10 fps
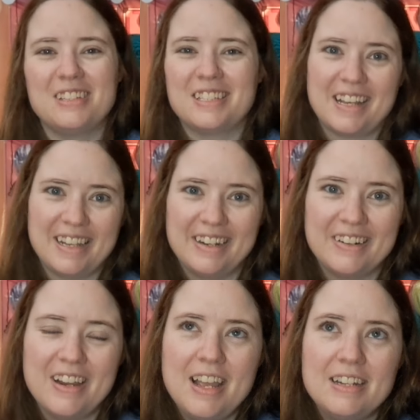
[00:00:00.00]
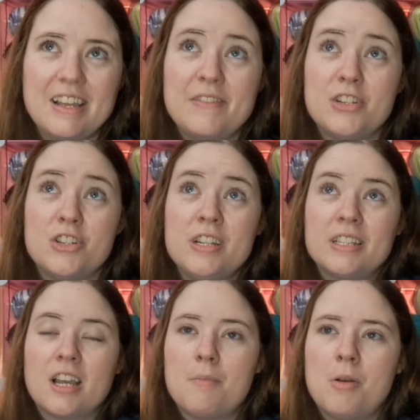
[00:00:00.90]
I'll decide later. Devin should
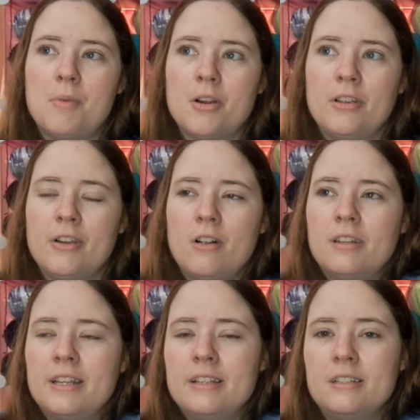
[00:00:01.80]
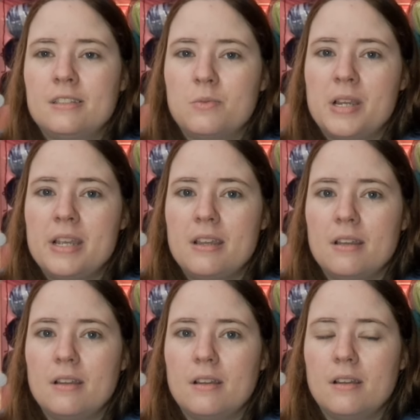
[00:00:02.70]
get to come home early all day this week
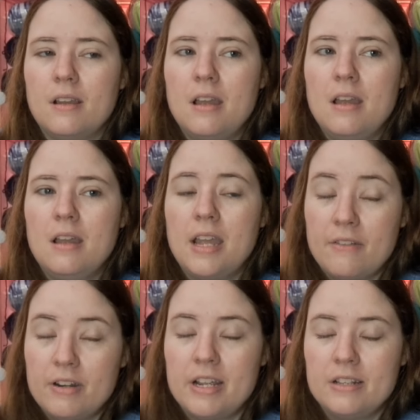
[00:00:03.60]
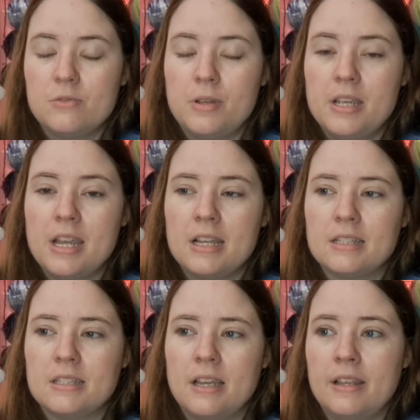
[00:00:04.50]
every day this week.
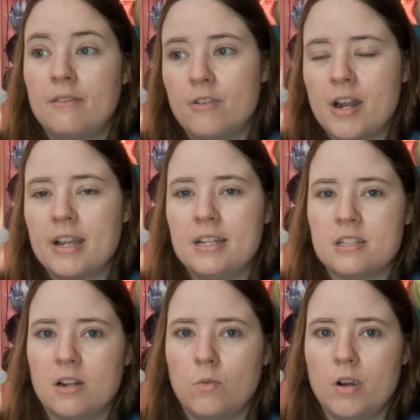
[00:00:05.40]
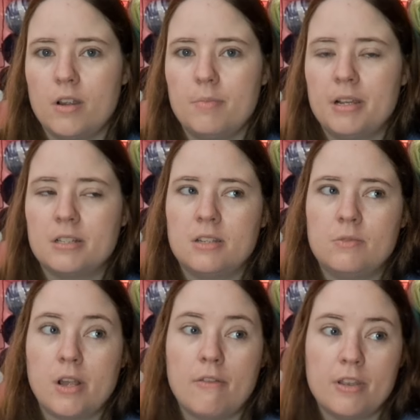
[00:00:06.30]
It's, and then Friday he's got to work because he
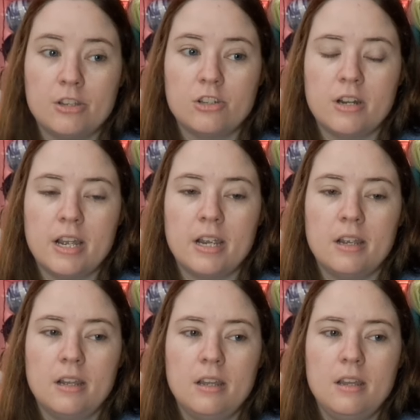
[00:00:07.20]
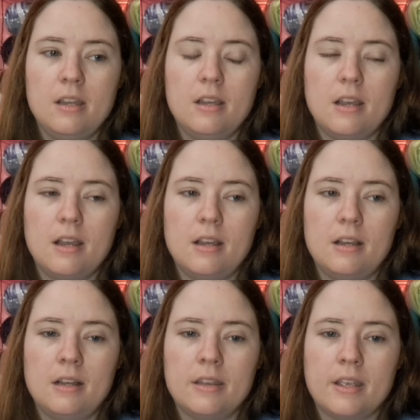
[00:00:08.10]
was off yesterday.
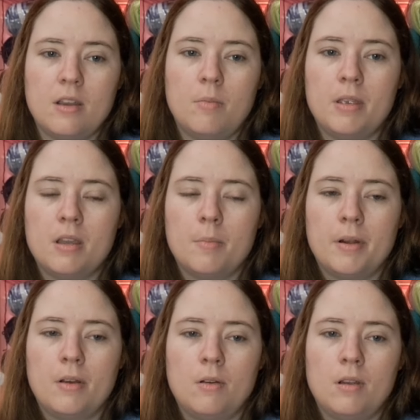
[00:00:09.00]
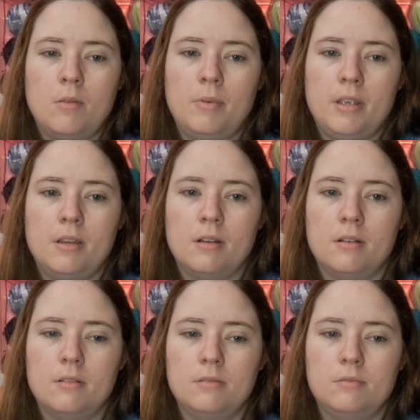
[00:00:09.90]
I think he'll be coming home. He'll be
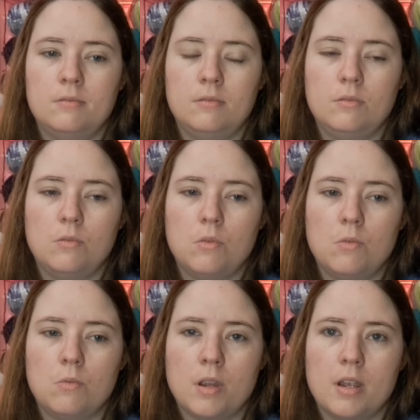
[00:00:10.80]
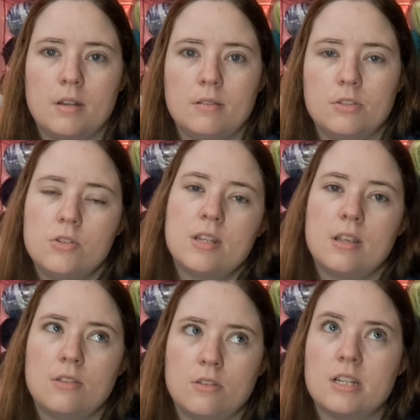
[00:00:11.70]
uh, working
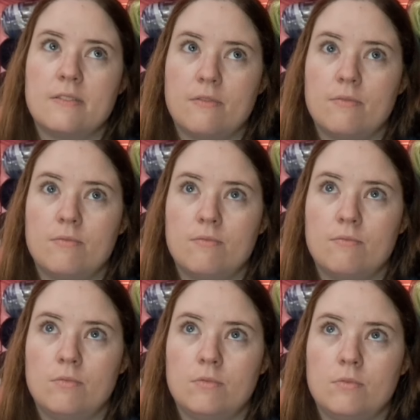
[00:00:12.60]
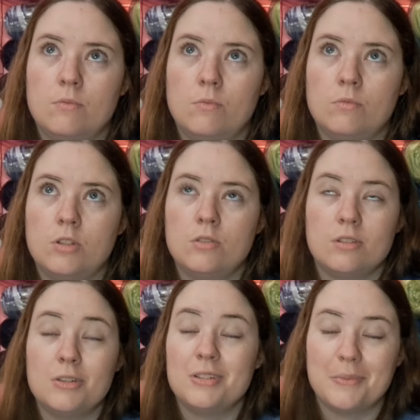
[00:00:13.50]
Tuesday, Thursday,
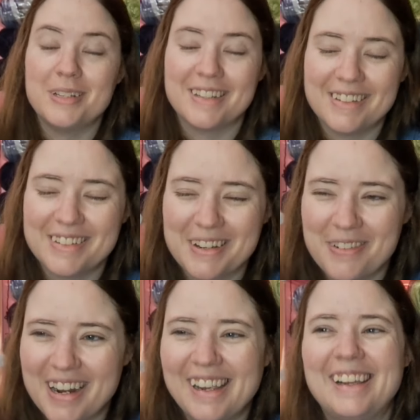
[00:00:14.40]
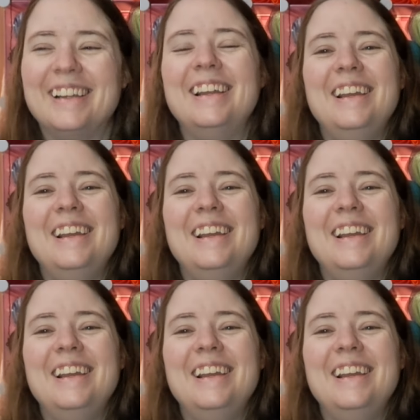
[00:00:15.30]
Tuesday, Tuesday, Wednesday, Thursday, Friday.